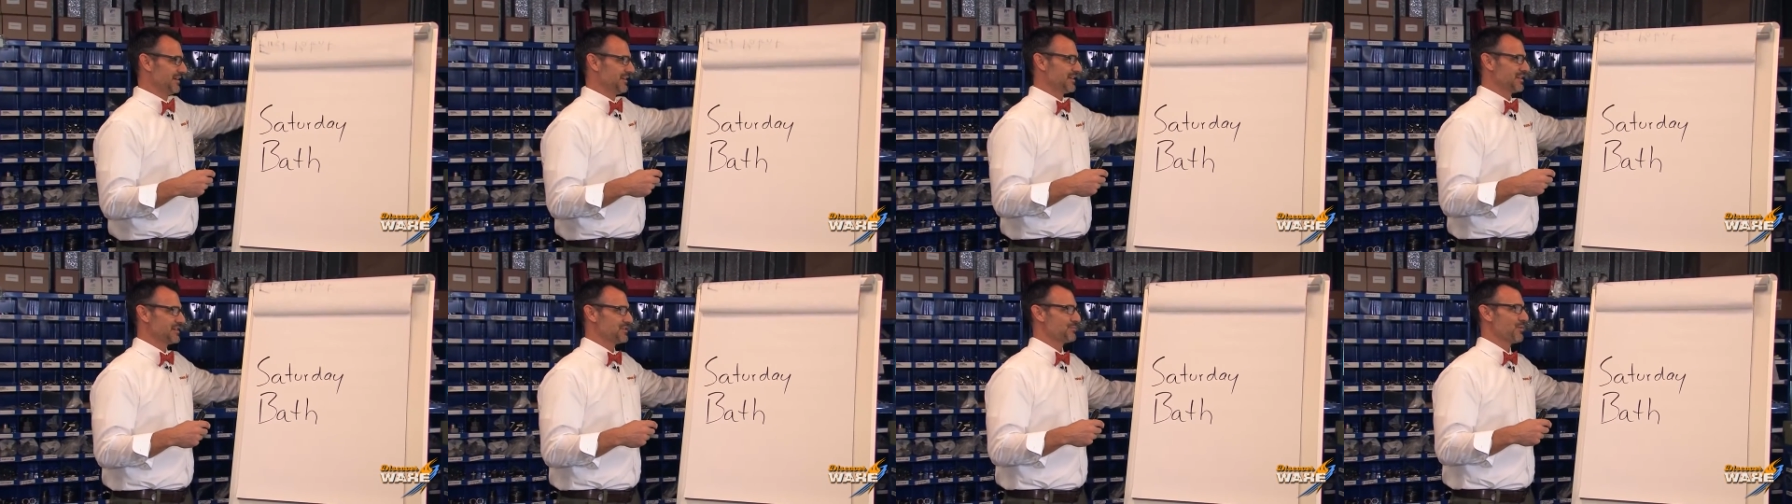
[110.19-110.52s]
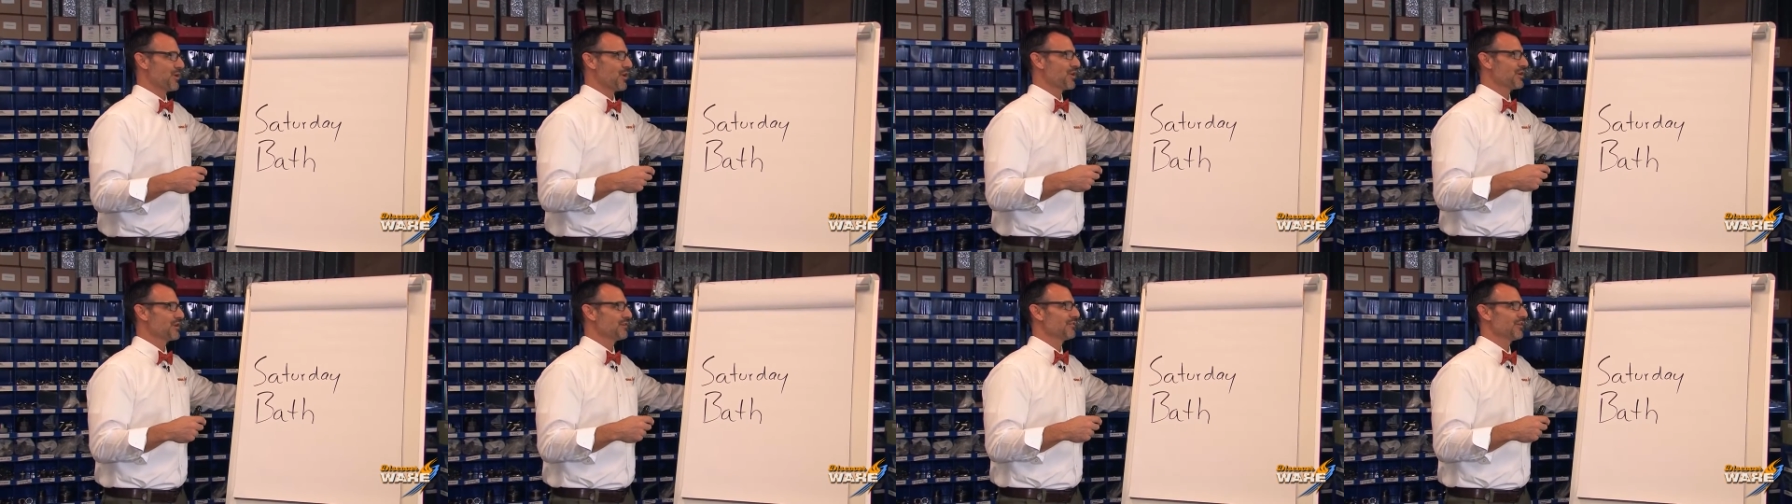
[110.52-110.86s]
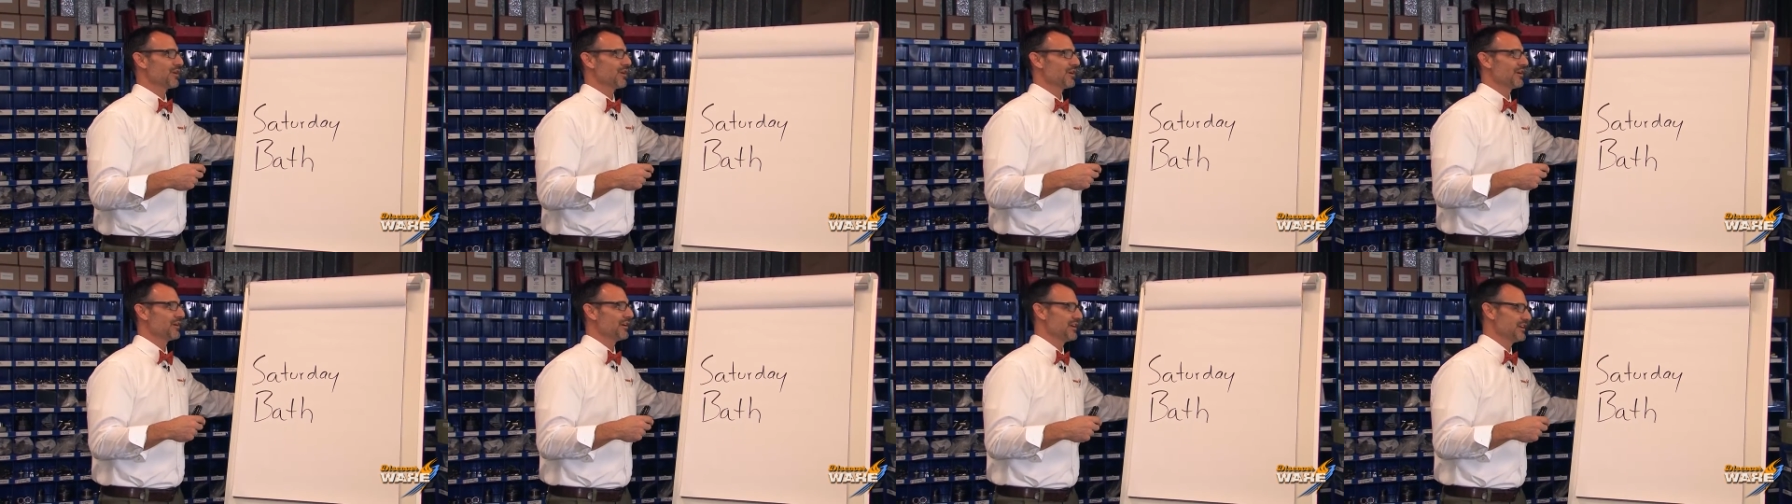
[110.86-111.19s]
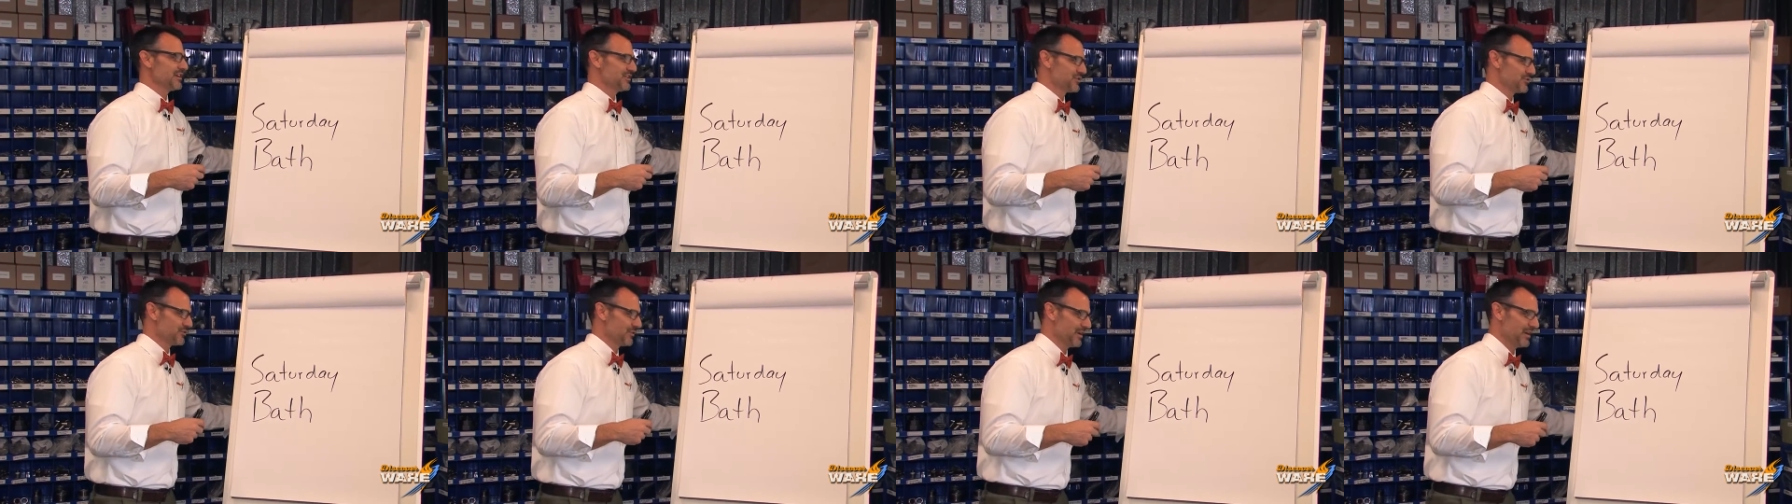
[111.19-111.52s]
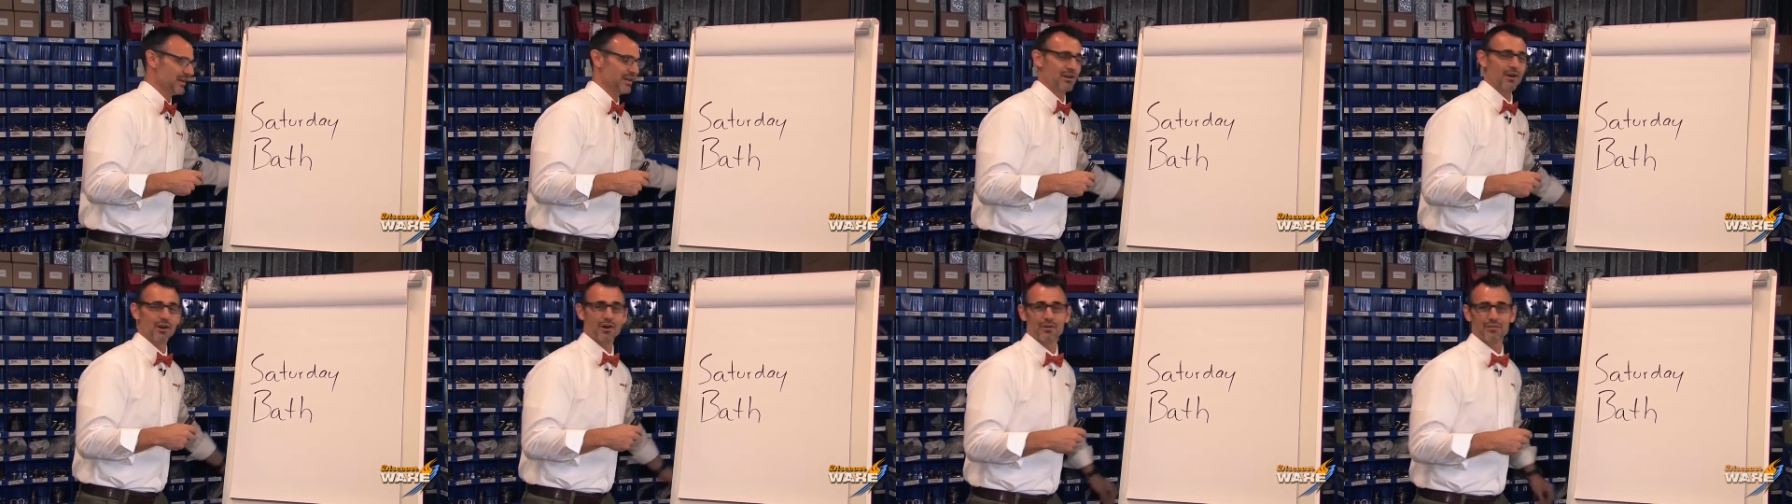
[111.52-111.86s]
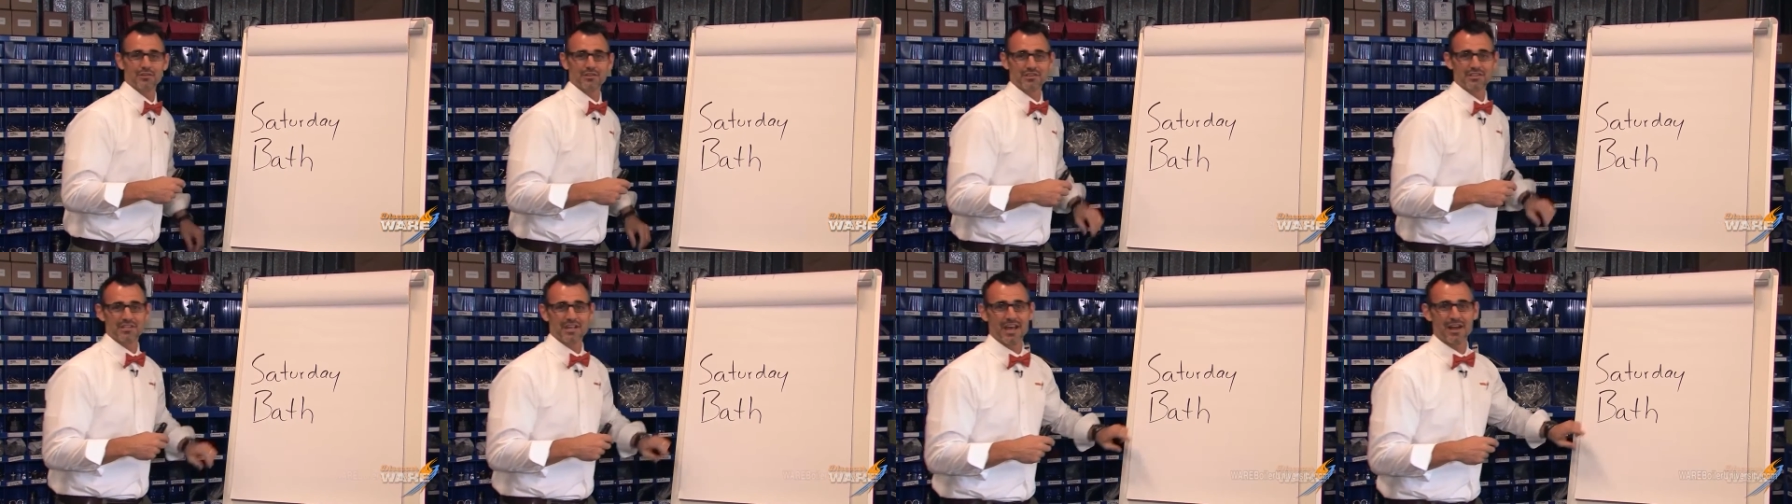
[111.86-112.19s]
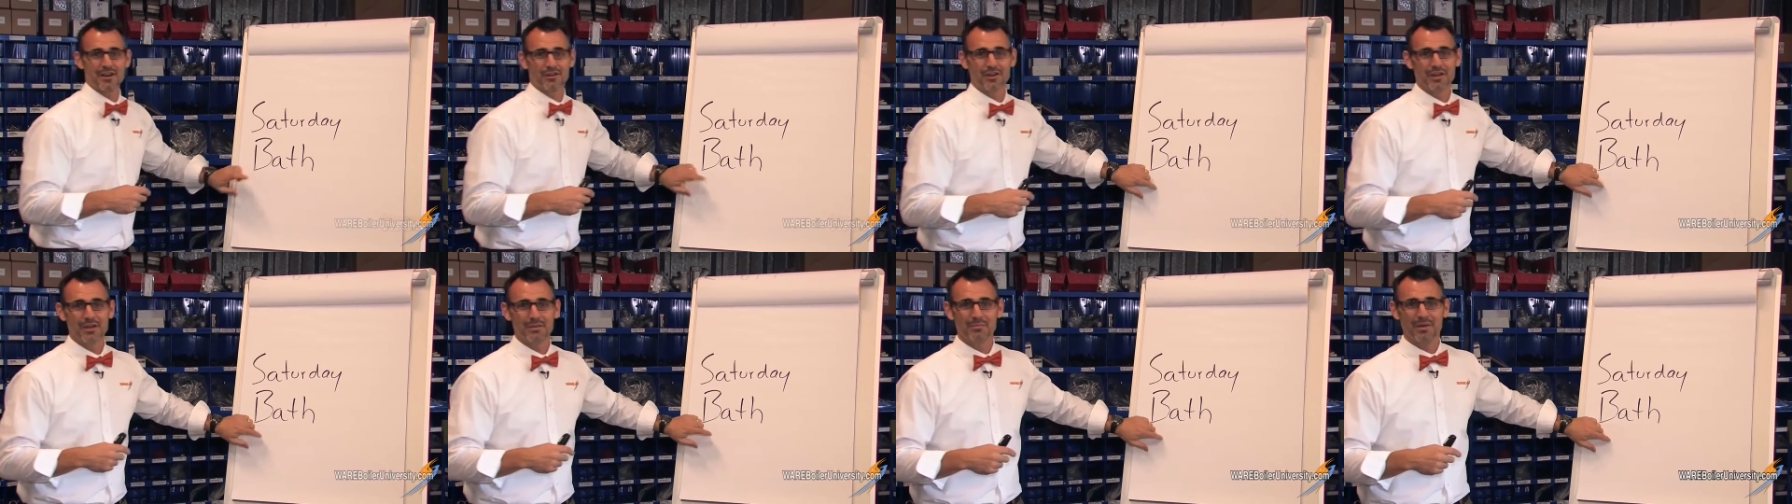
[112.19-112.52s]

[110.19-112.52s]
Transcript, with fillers: that's part of our history called the Saturday